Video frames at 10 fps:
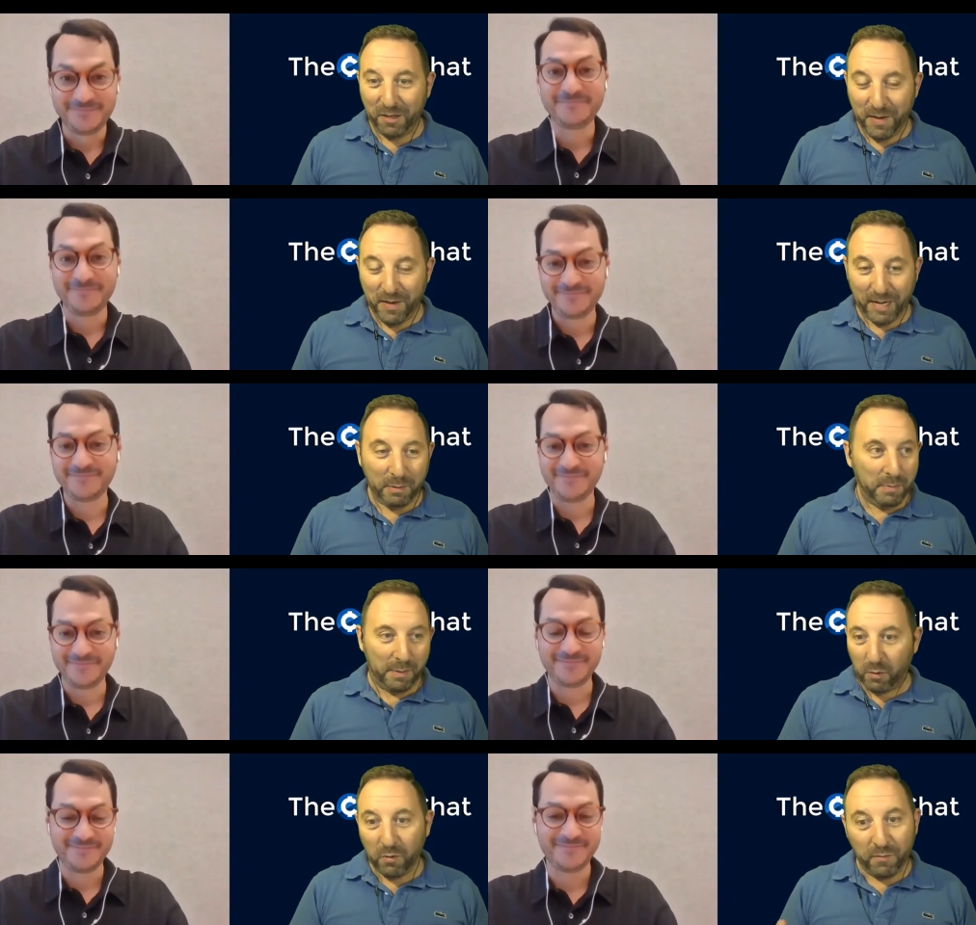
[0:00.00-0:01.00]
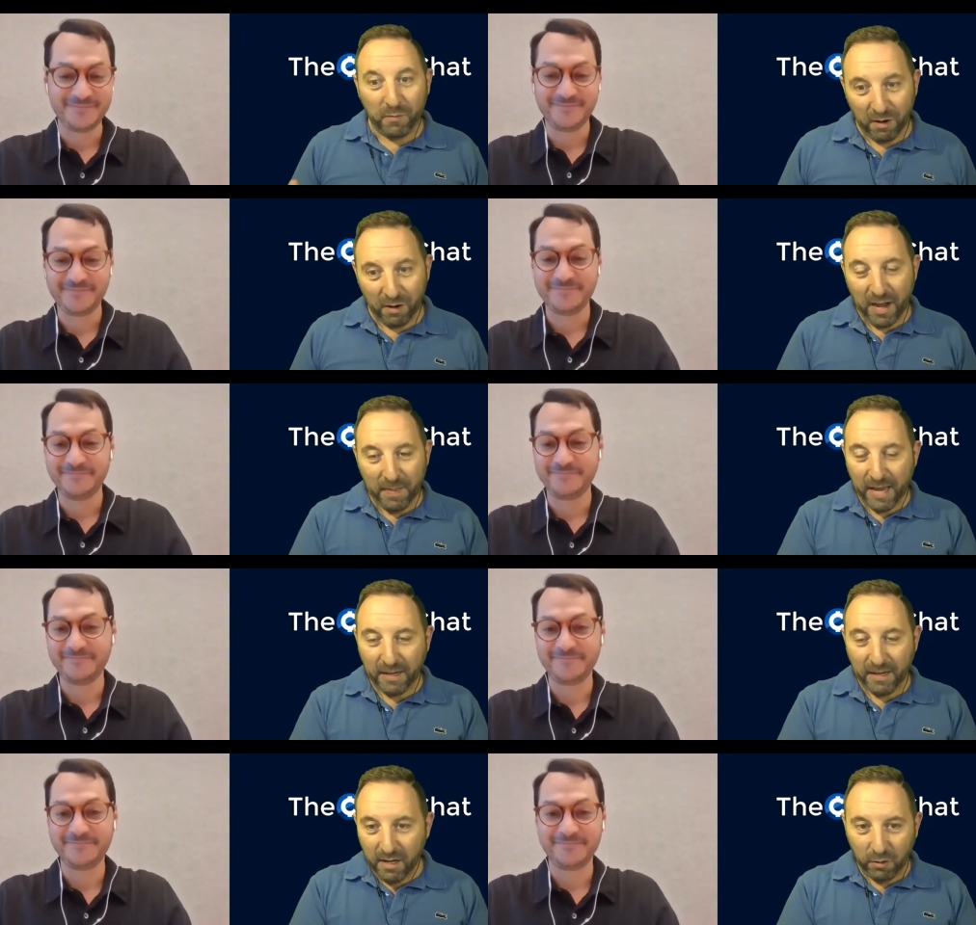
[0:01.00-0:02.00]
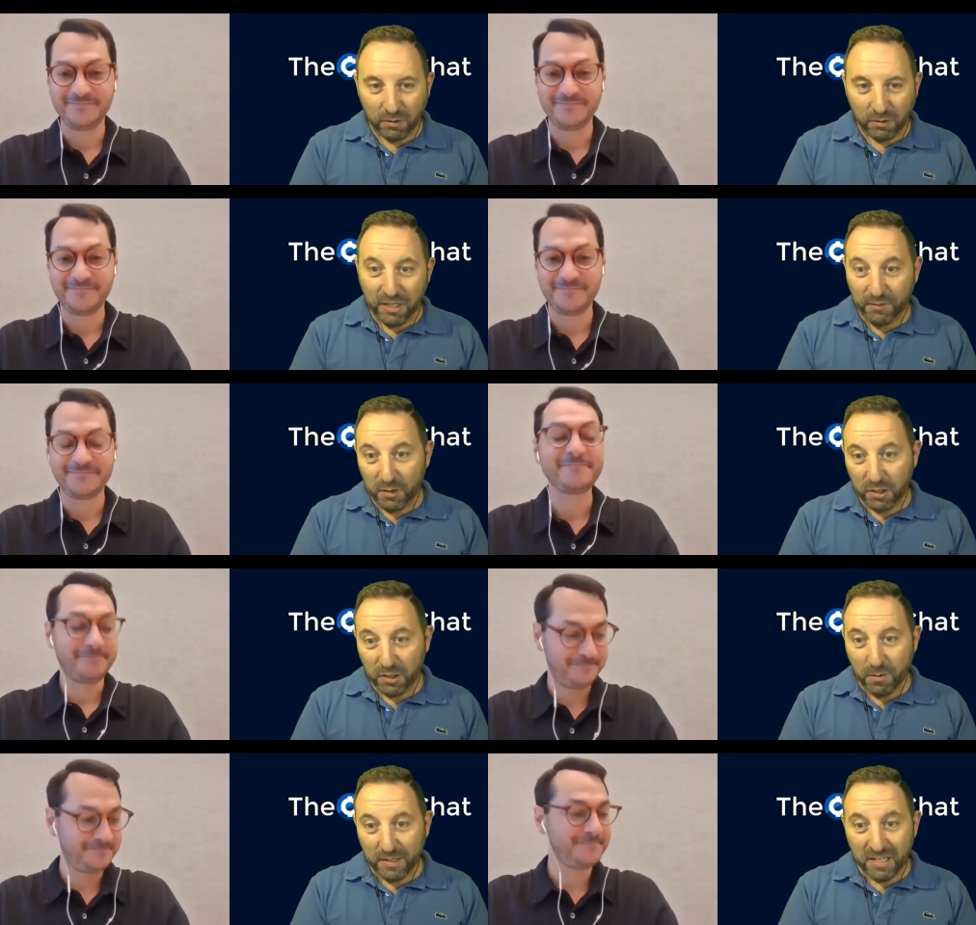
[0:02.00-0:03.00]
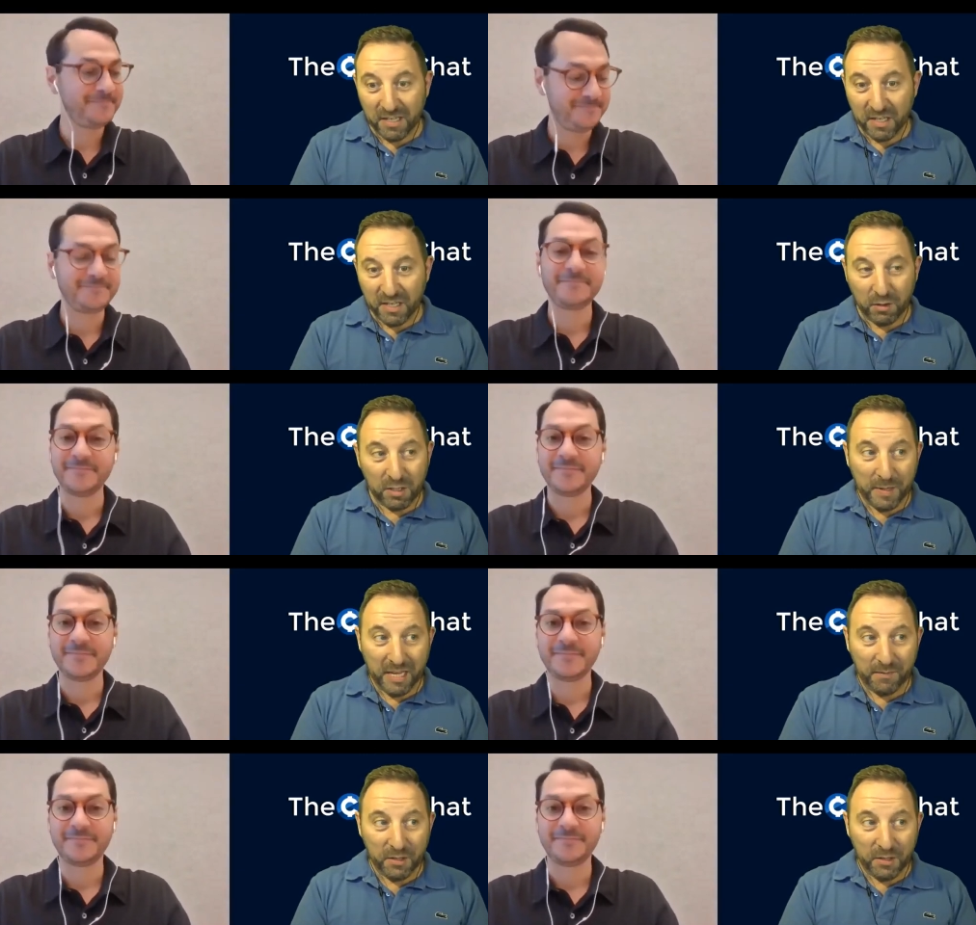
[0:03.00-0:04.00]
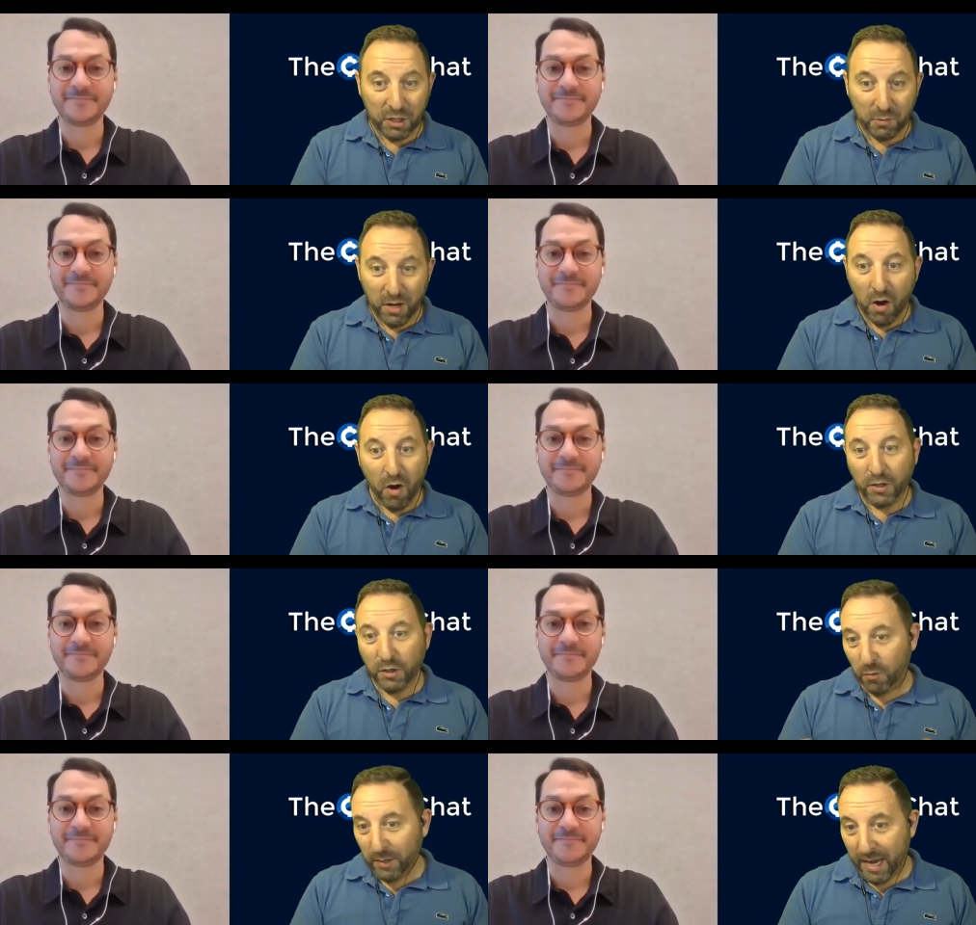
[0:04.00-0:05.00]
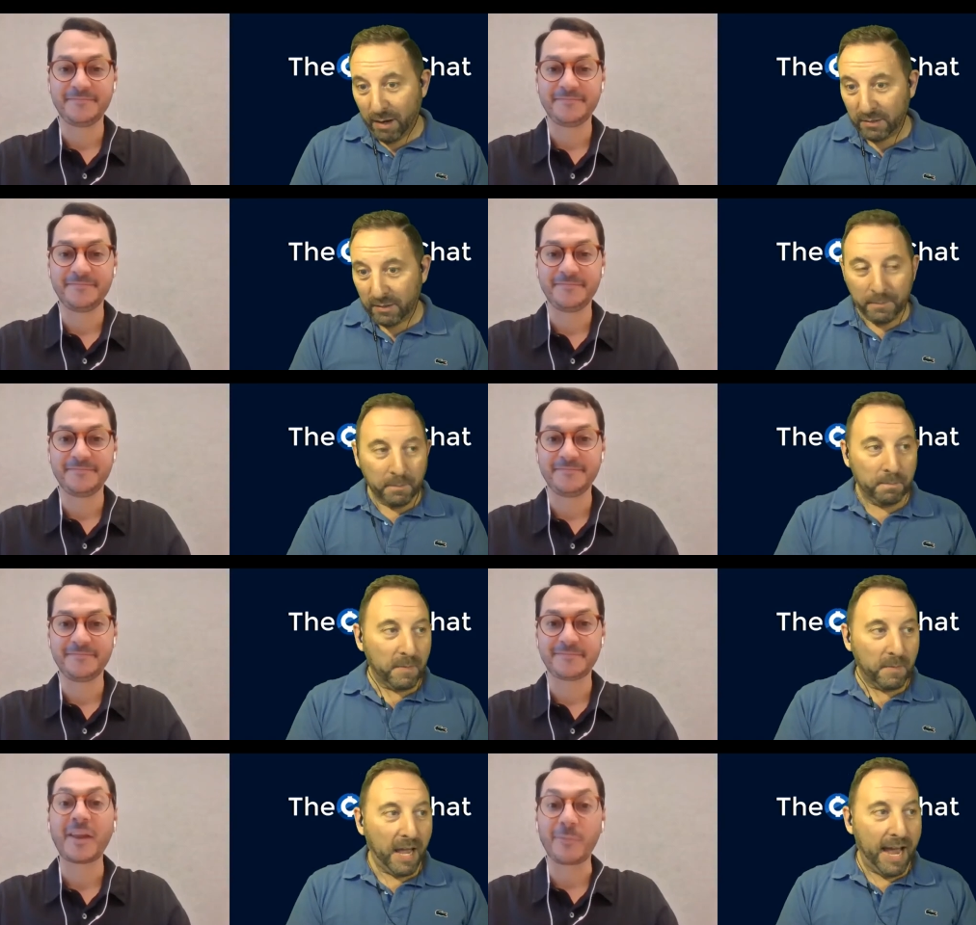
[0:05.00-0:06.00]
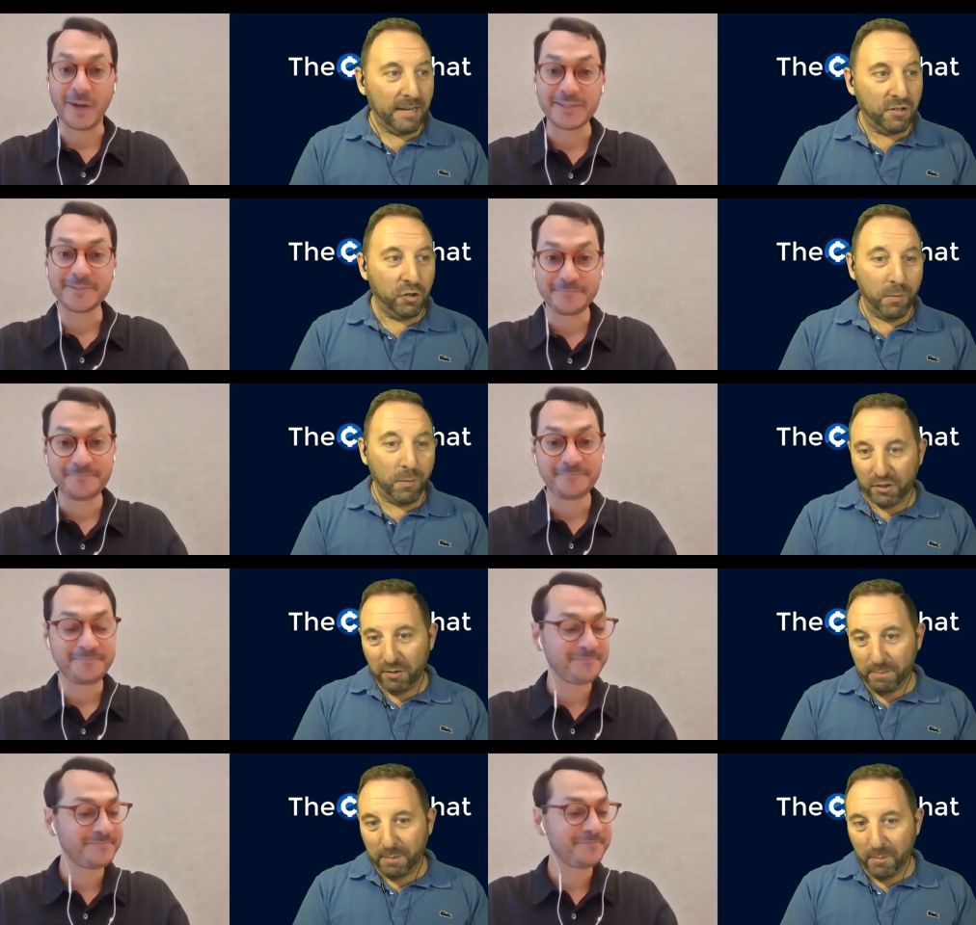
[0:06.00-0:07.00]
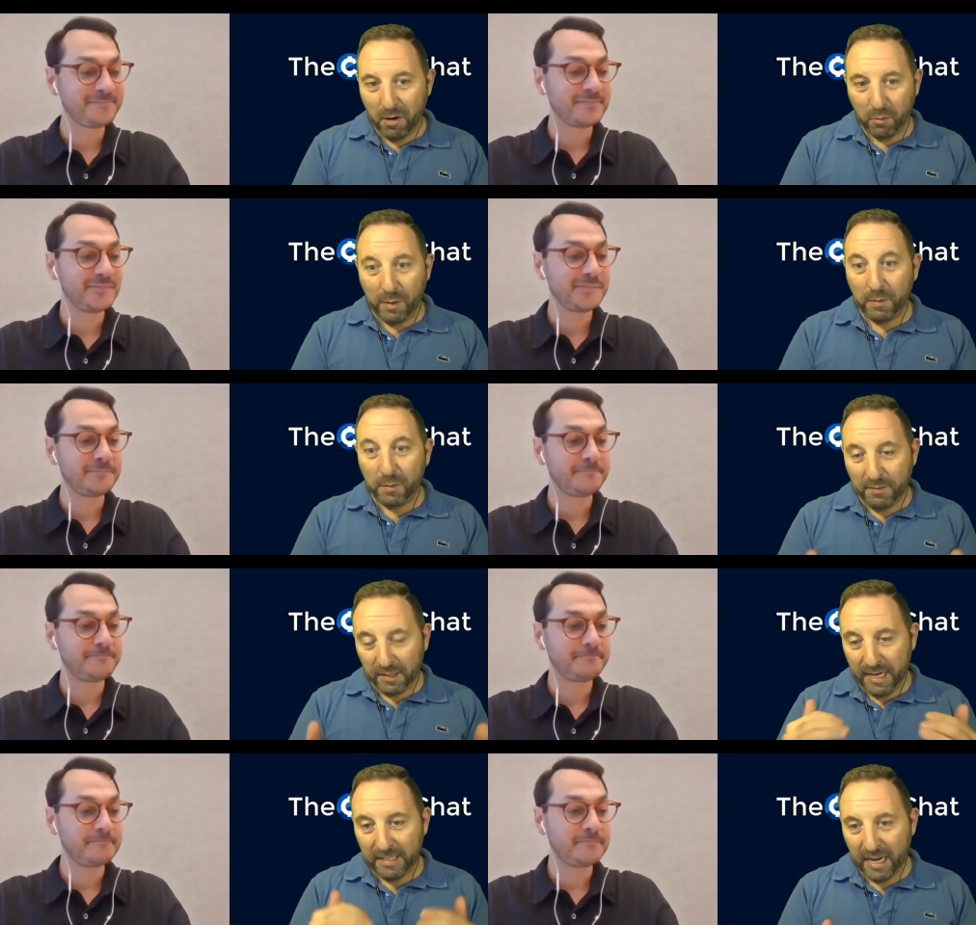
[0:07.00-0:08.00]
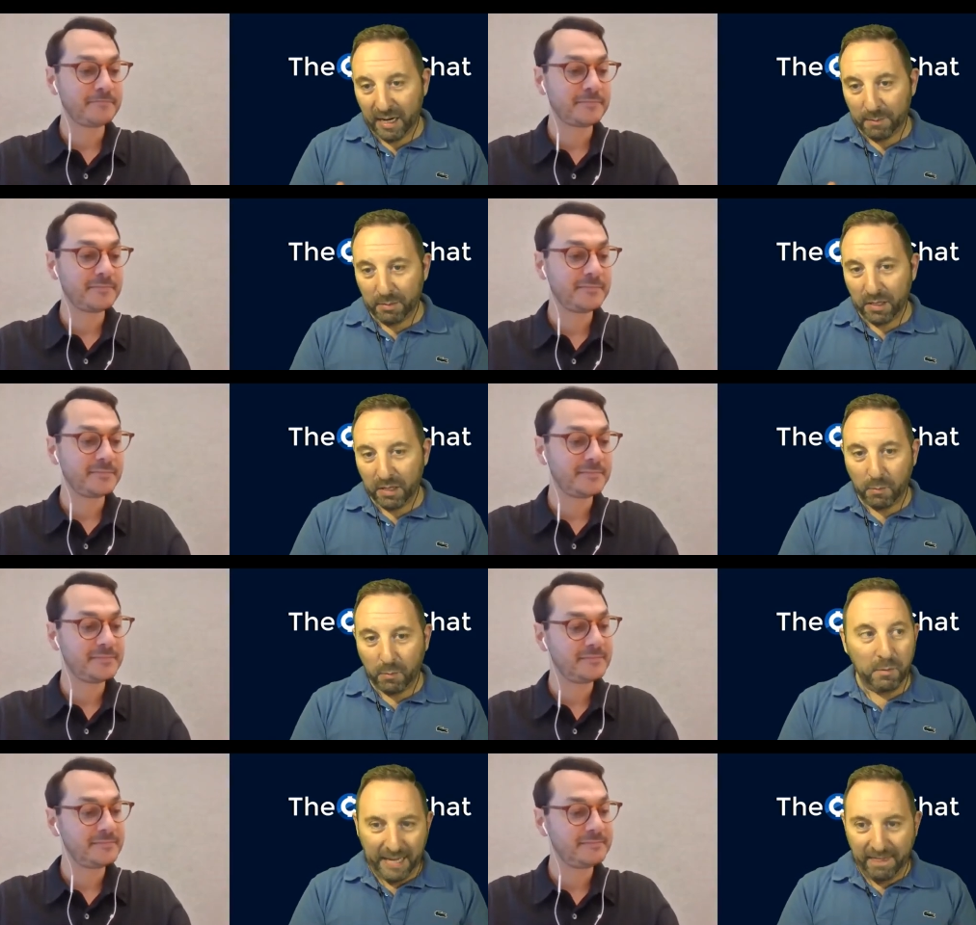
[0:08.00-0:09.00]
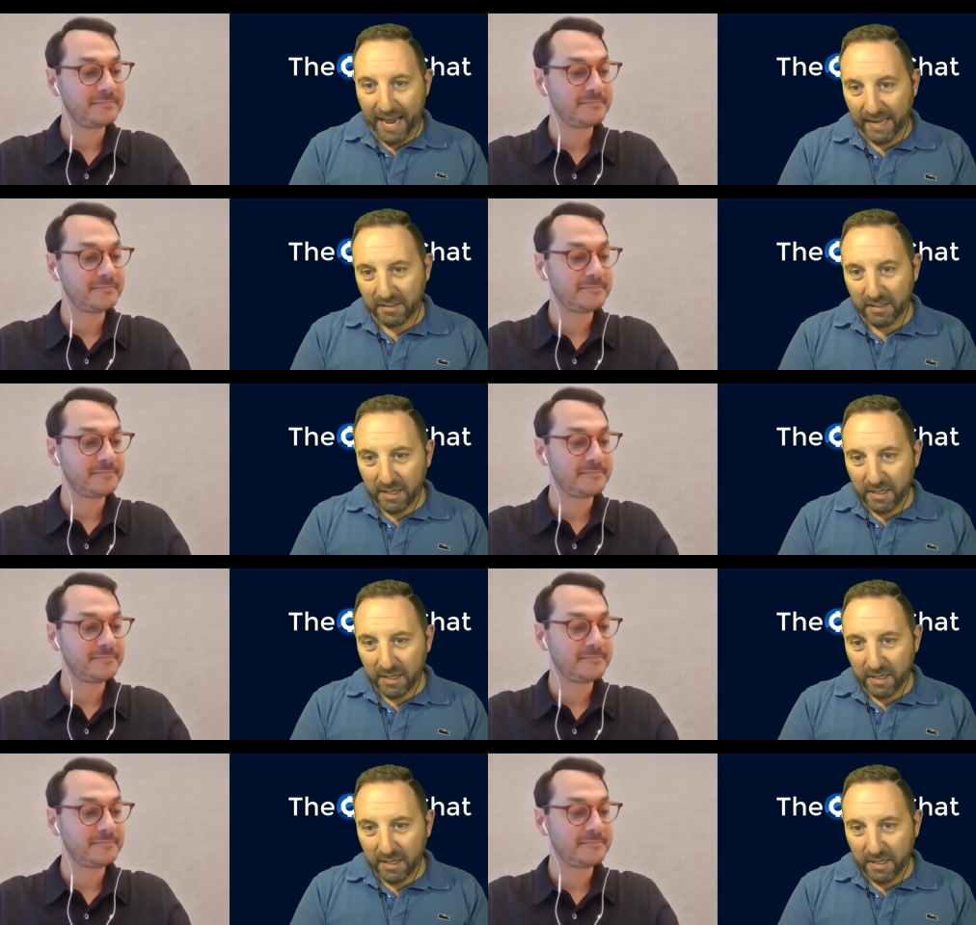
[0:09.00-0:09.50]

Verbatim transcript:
Speaker 1: But BitMart will verify that in order to give you the tokens because the tokens will be given to you on your account. And to register to BitMart, we will have a link down below. We will pin that in the